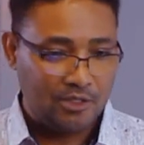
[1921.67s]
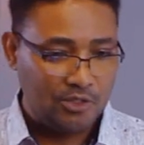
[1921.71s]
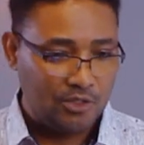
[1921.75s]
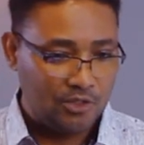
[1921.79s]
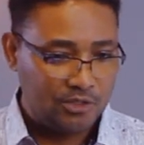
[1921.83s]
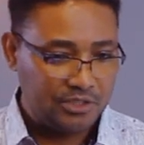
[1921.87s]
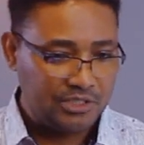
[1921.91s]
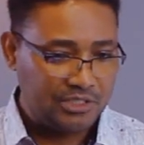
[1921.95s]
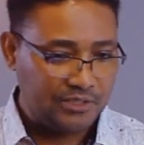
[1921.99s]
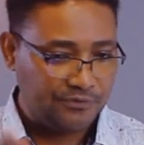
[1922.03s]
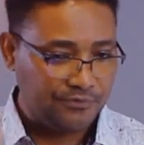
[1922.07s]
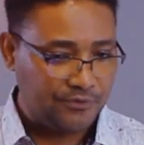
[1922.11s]

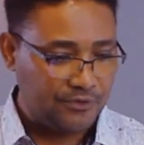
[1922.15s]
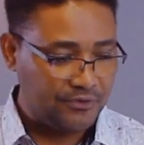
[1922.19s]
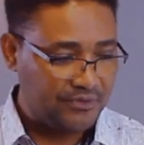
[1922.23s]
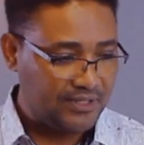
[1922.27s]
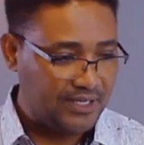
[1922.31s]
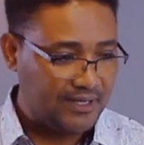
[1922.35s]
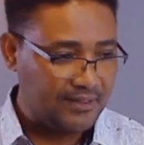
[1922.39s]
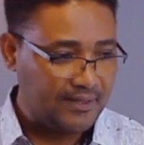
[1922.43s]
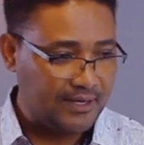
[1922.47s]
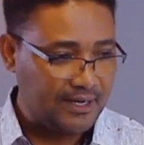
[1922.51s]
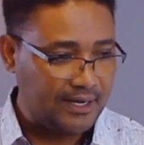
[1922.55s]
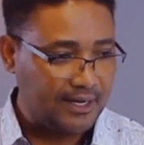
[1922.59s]
Lucifer, on
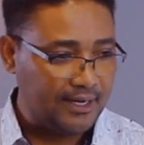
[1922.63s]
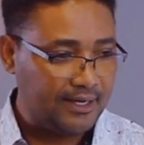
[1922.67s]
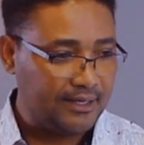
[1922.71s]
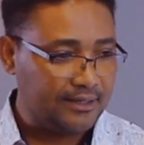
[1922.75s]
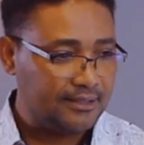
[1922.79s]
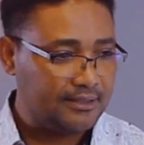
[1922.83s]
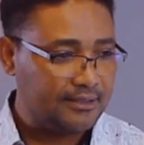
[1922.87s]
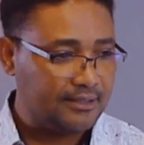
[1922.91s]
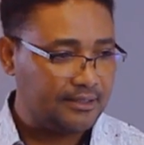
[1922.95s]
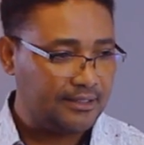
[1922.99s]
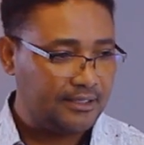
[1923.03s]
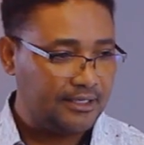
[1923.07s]
the other
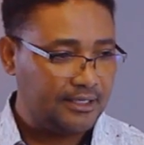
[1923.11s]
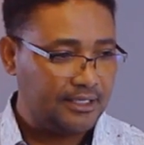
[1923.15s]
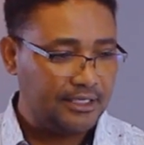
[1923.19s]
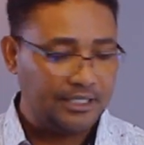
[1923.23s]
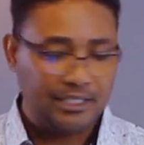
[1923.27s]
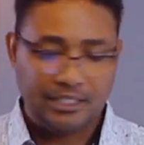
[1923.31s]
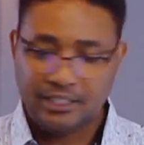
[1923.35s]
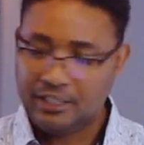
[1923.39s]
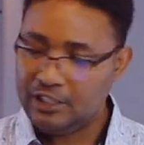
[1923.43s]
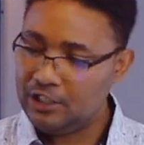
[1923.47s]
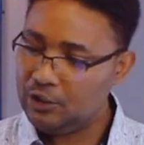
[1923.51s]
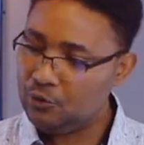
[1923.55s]
hand,
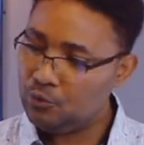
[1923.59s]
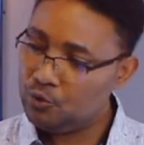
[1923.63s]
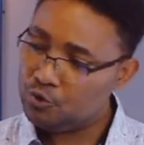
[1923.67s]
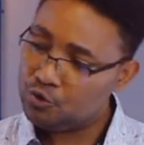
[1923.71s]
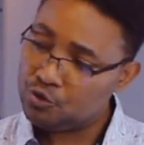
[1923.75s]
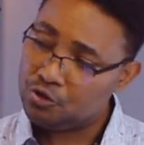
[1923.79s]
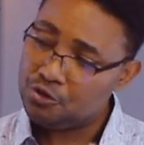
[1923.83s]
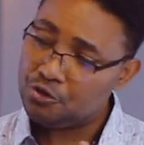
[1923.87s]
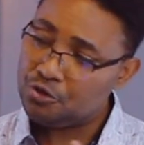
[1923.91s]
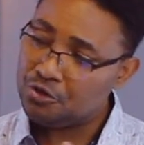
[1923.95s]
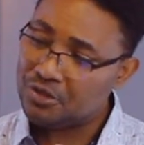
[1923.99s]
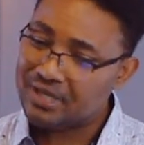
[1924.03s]
he
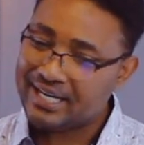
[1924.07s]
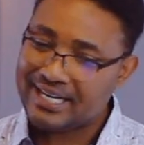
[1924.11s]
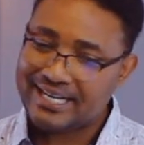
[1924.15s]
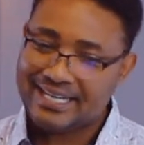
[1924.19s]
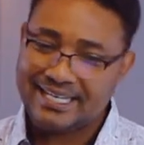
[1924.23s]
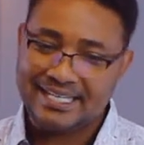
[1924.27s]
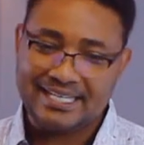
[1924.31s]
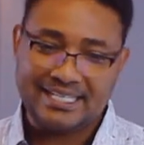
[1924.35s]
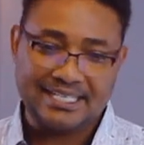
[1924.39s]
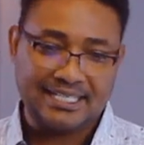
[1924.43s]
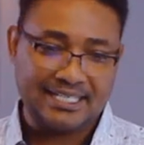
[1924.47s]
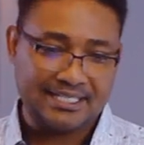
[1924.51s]
was also
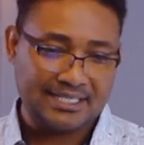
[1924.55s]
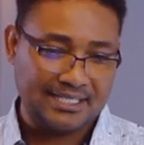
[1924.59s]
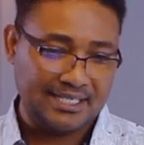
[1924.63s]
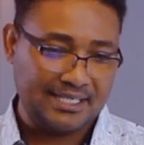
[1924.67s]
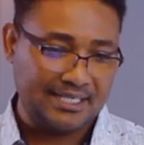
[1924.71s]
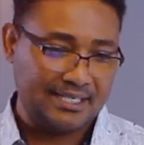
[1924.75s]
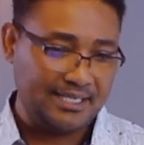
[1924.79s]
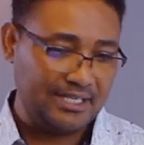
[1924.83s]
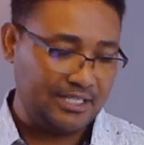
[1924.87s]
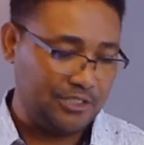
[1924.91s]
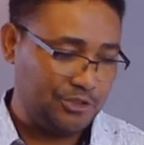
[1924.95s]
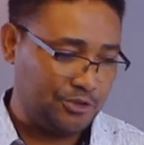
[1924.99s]
created as
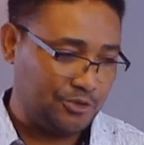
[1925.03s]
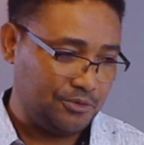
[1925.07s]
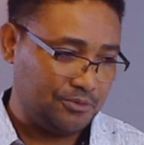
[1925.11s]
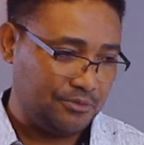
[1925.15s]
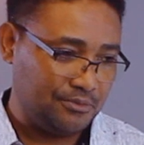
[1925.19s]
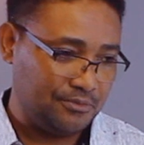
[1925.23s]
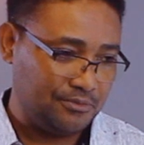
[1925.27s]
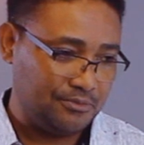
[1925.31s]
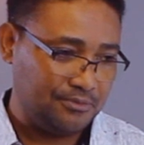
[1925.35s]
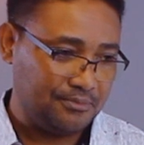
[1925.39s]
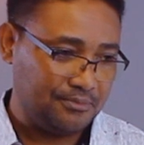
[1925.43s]
an angel,